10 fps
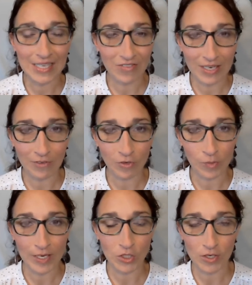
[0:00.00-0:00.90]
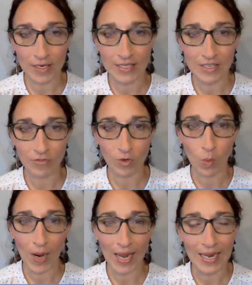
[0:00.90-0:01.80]
receiving information in a
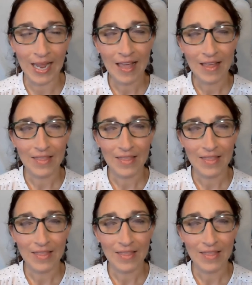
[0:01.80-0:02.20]
different way.